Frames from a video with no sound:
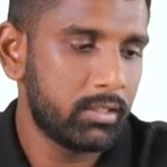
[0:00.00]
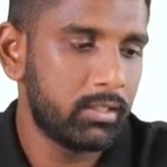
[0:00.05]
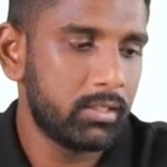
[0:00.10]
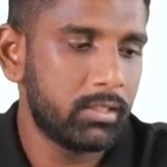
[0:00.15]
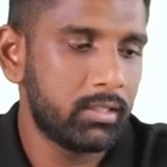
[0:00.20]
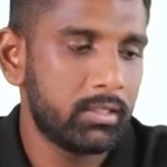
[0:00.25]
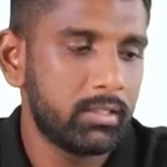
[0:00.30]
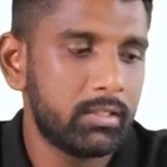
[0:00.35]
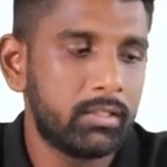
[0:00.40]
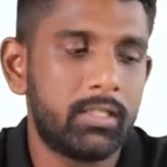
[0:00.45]

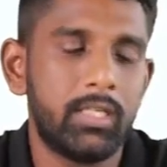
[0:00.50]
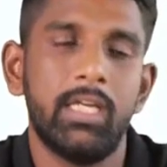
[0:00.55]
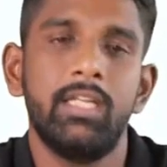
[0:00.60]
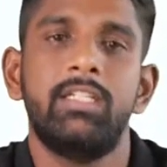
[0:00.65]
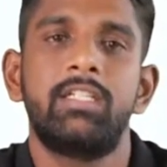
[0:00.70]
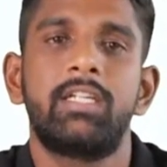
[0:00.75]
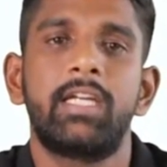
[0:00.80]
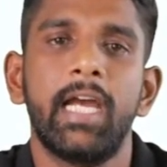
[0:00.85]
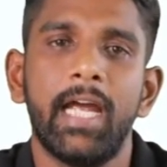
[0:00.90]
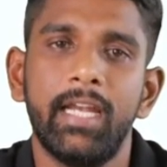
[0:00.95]

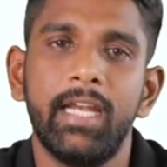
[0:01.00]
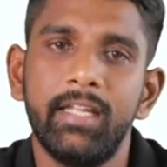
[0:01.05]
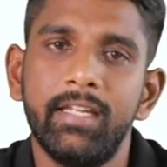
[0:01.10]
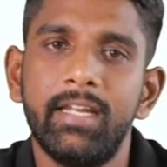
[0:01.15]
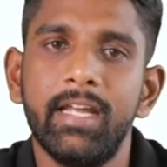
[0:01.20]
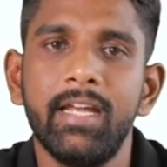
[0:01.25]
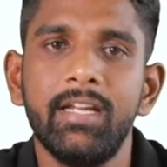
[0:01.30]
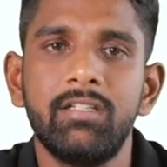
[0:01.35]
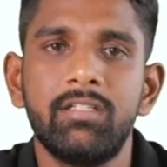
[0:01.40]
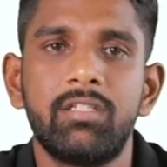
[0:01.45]
Such
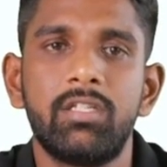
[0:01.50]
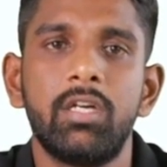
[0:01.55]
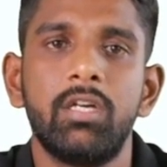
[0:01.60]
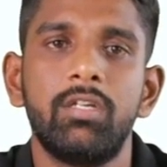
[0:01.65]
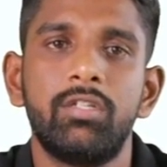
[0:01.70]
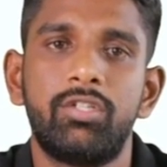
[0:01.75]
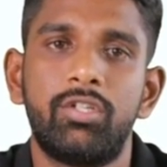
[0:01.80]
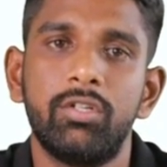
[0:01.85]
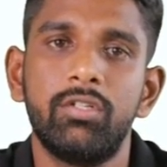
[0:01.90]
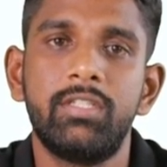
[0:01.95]
candidates
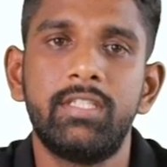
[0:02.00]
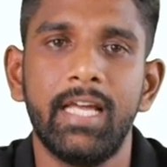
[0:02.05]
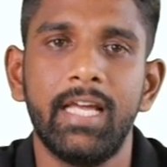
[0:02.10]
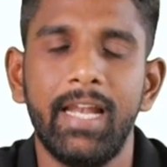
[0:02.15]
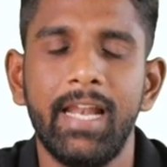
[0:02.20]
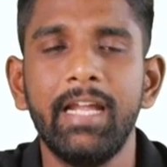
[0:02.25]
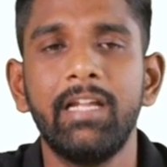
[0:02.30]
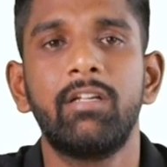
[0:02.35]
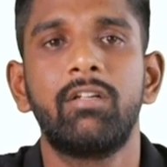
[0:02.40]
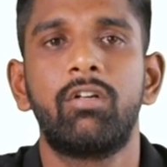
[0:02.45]
should
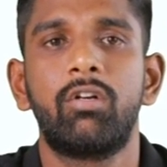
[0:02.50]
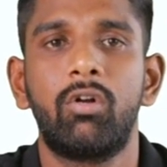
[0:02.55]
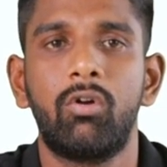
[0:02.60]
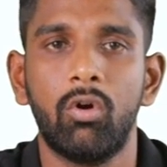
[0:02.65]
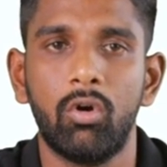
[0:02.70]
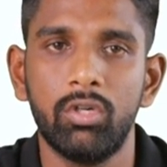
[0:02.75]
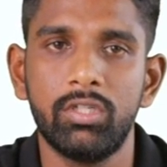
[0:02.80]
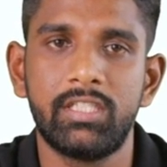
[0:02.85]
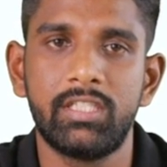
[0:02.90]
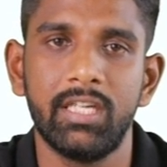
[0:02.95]
select
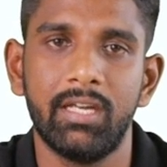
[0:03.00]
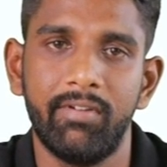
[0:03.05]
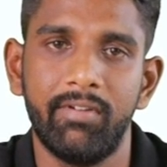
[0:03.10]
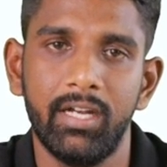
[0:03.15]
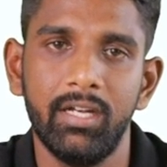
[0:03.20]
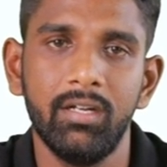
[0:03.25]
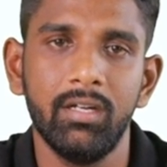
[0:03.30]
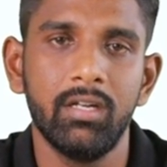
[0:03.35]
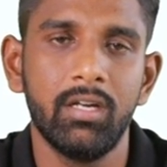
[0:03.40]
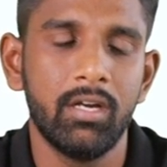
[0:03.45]
code 7
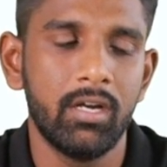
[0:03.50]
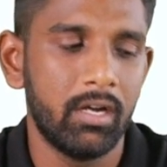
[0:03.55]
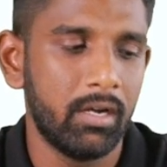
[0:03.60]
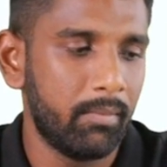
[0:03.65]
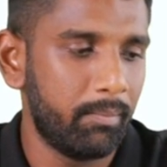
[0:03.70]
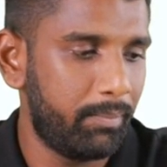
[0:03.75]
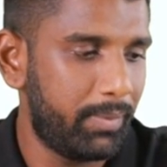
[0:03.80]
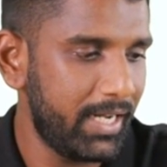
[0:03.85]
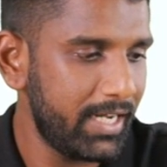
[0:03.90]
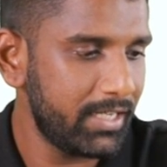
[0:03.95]

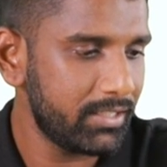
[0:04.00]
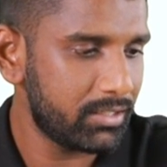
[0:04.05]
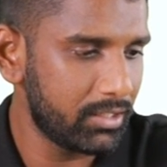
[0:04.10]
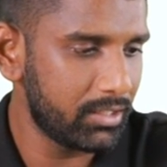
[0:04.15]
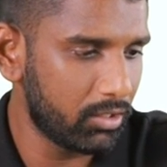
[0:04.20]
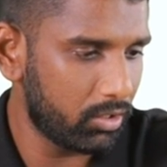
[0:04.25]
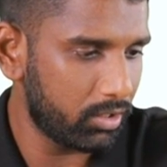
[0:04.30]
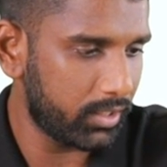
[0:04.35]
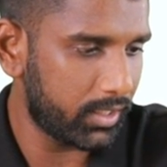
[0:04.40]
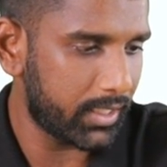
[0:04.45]
Please
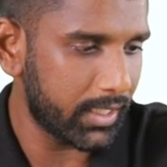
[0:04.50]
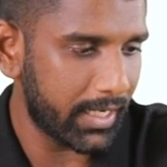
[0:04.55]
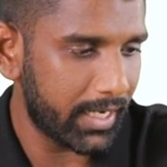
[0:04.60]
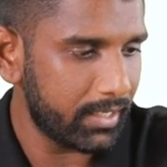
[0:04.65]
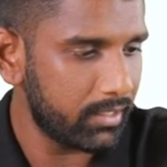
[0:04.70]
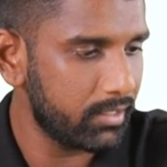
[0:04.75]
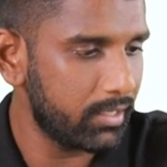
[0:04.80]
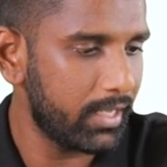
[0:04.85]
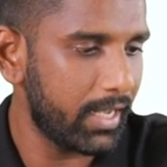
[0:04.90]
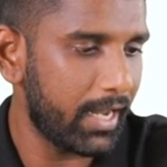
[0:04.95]
note
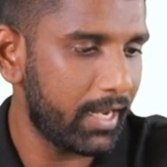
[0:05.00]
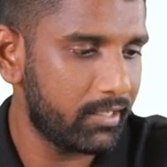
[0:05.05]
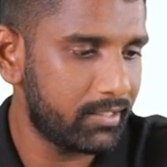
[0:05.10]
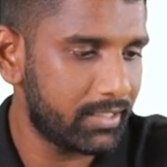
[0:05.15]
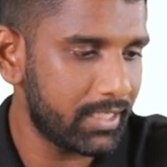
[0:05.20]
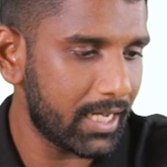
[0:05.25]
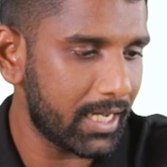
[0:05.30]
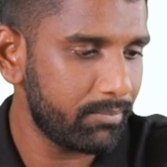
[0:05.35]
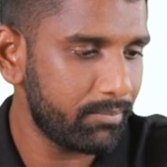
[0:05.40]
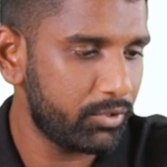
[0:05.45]
that the
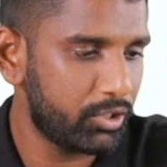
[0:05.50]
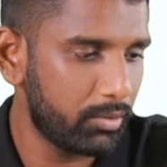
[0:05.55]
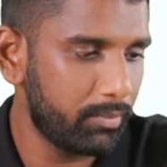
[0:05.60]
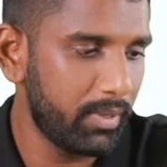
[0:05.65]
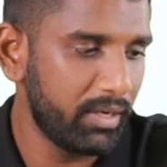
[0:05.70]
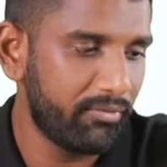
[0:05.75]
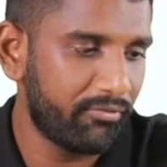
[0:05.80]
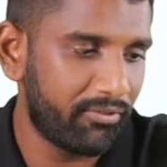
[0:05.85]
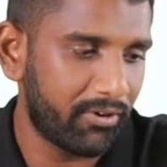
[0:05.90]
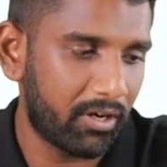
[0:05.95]
exam should be
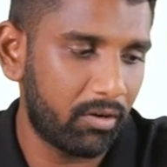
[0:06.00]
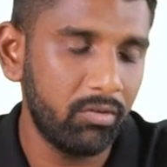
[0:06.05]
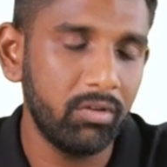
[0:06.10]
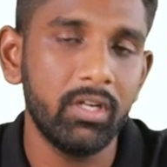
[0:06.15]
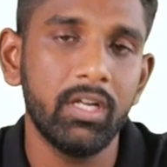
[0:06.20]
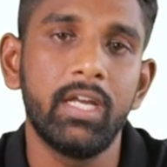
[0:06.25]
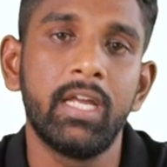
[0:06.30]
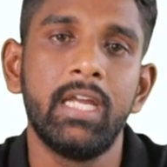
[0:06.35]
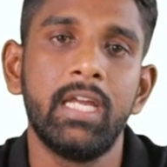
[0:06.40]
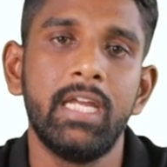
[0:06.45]
found
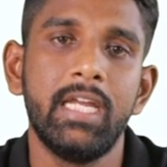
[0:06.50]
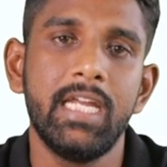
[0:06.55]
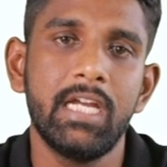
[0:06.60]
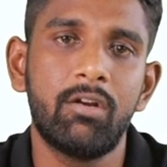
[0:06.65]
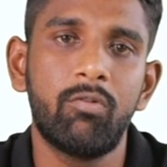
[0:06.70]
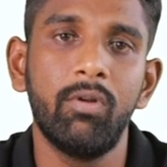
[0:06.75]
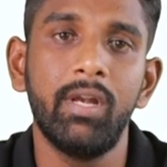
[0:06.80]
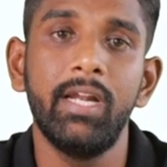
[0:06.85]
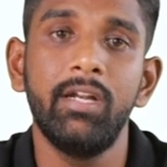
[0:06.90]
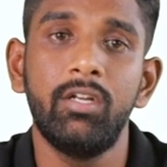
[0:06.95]

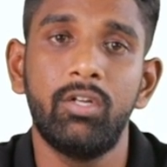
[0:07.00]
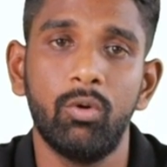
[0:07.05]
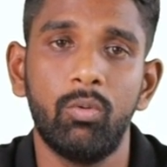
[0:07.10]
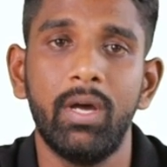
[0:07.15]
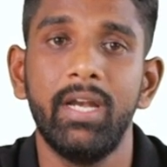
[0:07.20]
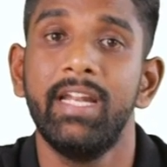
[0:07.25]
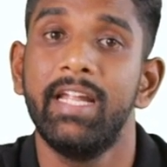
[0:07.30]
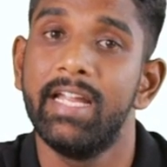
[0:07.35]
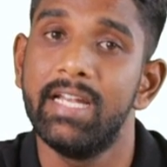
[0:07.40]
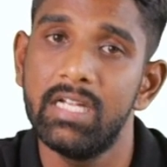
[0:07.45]
equivalent to
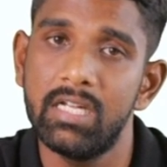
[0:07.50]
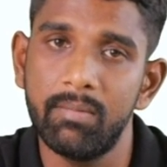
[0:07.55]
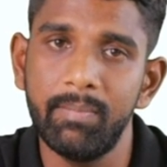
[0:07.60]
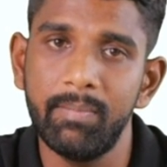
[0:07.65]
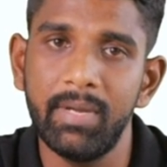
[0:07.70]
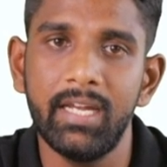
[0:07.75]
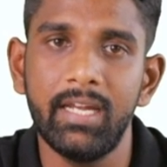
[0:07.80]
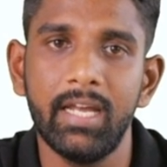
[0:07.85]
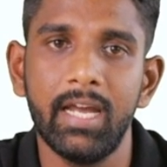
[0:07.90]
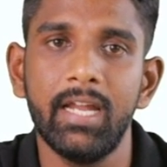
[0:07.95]
an
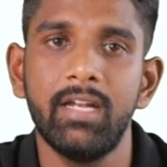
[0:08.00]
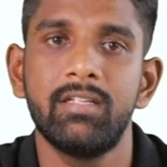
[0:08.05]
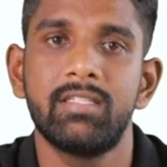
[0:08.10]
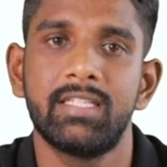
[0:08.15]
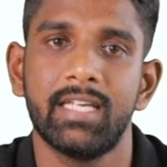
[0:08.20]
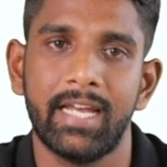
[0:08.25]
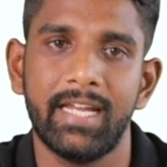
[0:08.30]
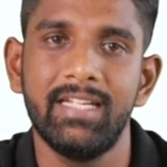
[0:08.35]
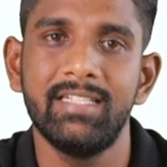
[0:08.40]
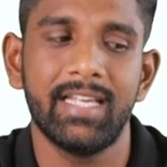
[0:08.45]
intermediate
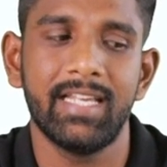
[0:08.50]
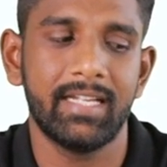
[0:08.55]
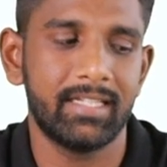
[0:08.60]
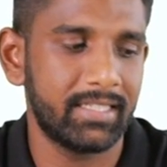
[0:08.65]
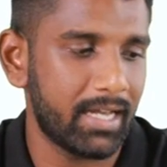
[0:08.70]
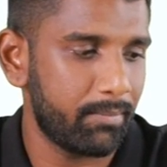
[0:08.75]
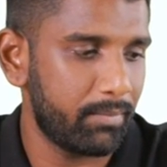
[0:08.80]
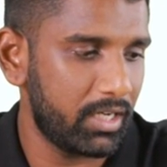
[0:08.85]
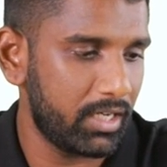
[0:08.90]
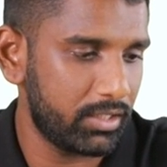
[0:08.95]
science
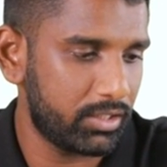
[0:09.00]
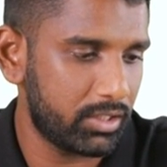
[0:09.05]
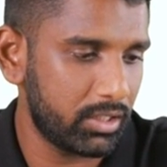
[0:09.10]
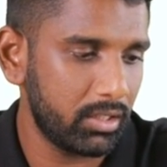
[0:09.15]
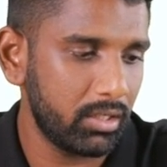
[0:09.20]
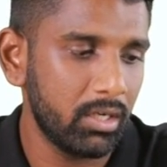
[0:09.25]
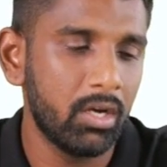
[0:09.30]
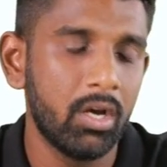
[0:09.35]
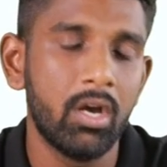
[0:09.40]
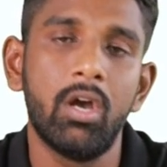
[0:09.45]
examination
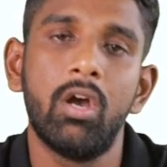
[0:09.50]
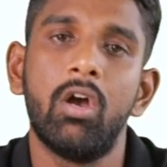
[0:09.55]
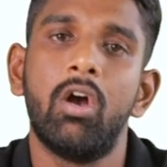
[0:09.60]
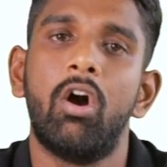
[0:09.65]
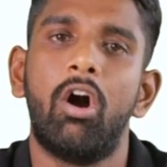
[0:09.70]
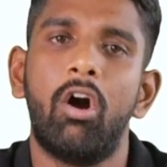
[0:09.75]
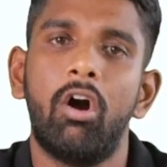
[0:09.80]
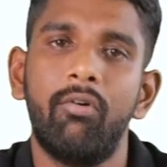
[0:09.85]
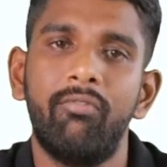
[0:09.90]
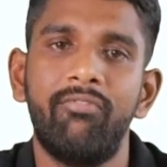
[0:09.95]

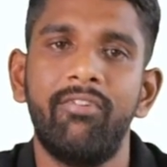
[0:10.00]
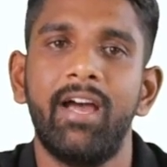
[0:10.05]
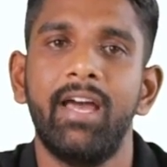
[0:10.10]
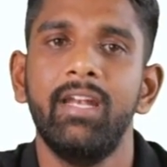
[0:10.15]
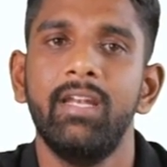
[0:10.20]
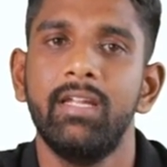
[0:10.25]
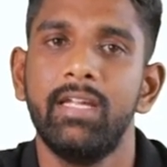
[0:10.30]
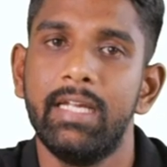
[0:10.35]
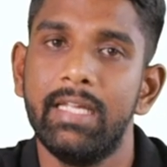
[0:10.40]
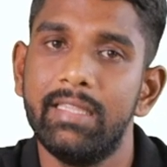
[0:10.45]
of
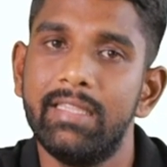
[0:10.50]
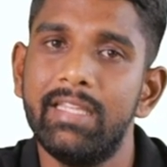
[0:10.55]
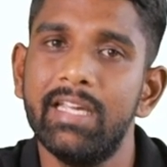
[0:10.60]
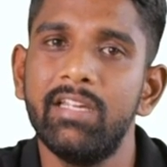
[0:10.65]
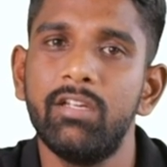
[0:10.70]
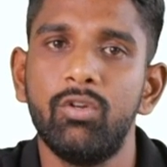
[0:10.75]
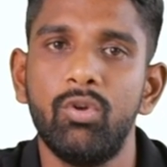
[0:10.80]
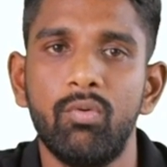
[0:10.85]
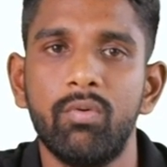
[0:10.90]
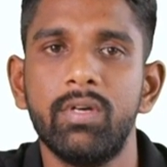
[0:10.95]
an Indian
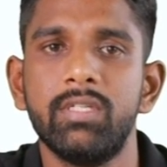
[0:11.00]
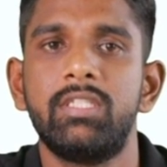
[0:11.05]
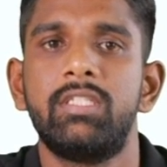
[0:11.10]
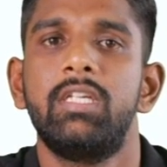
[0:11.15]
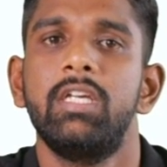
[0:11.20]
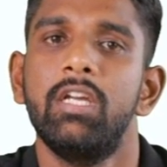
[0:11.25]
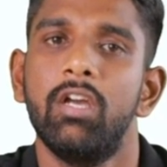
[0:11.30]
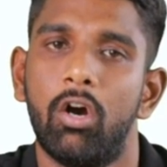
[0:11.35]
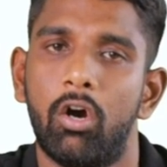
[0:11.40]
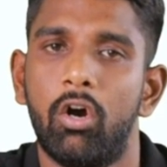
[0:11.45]

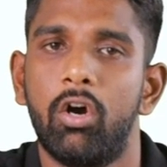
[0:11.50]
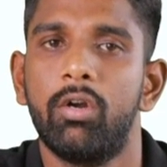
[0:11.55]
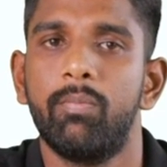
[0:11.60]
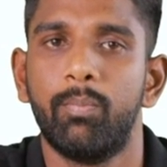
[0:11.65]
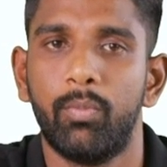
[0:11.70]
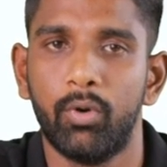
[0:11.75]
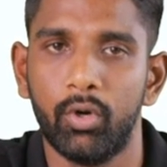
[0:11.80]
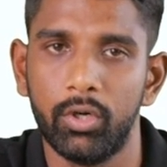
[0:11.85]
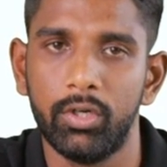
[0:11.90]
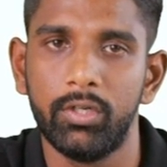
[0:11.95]
university or board.